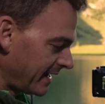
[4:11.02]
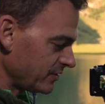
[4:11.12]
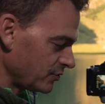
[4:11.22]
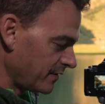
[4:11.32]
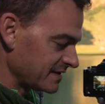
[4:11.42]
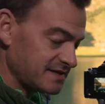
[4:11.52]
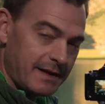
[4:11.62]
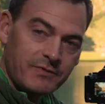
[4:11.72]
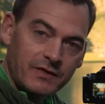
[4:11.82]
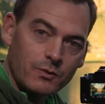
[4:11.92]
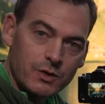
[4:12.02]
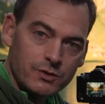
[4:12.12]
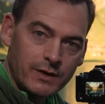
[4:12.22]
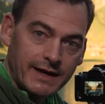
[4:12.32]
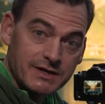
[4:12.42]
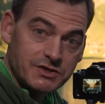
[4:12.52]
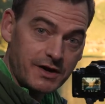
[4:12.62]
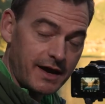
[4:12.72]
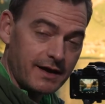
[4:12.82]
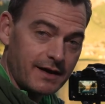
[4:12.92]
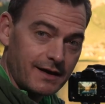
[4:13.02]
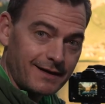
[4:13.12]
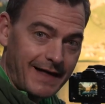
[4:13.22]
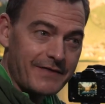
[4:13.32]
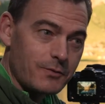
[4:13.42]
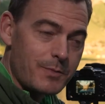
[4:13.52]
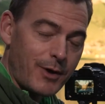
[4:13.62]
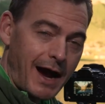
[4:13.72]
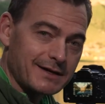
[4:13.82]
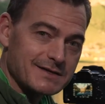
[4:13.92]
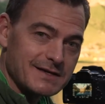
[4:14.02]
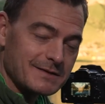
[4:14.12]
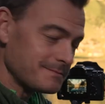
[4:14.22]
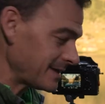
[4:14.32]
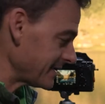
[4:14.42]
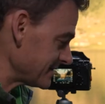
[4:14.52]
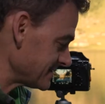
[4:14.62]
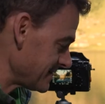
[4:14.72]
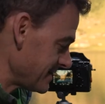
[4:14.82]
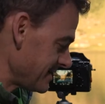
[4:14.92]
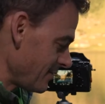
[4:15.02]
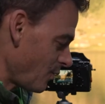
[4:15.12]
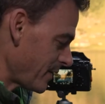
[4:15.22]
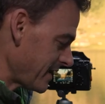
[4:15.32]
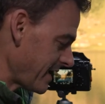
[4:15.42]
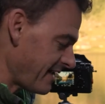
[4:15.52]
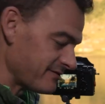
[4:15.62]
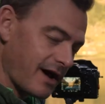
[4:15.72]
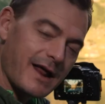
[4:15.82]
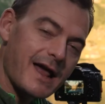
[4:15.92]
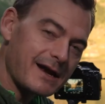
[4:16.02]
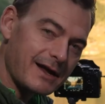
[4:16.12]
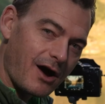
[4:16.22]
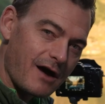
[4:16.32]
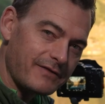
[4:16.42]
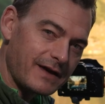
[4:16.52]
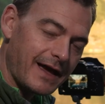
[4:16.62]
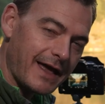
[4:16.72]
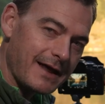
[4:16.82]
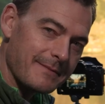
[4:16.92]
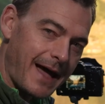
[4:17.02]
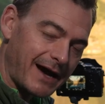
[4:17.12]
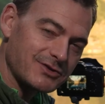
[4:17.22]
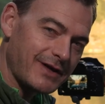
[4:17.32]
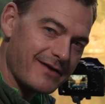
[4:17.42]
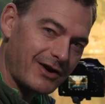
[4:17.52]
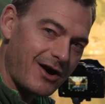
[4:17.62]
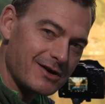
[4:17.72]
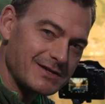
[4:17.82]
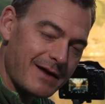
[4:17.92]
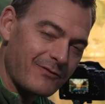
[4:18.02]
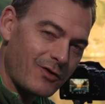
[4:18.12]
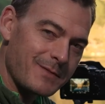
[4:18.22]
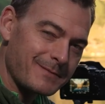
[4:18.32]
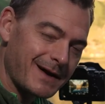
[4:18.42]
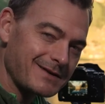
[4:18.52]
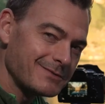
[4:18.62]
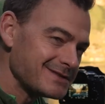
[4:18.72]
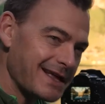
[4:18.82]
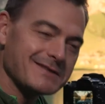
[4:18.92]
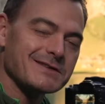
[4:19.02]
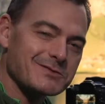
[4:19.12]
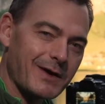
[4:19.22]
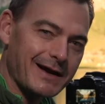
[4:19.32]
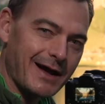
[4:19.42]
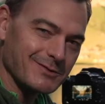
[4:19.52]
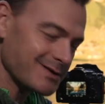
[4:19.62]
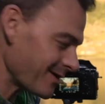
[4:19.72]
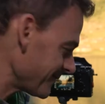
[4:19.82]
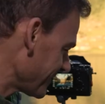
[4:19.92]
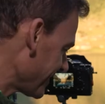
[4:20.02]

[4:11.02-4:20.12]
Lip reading: here doing the same thing that we were doing yesterday. Glad that we practiced it because we have not had any coffee and I'm actually having a hard time forming my own sentences right now. So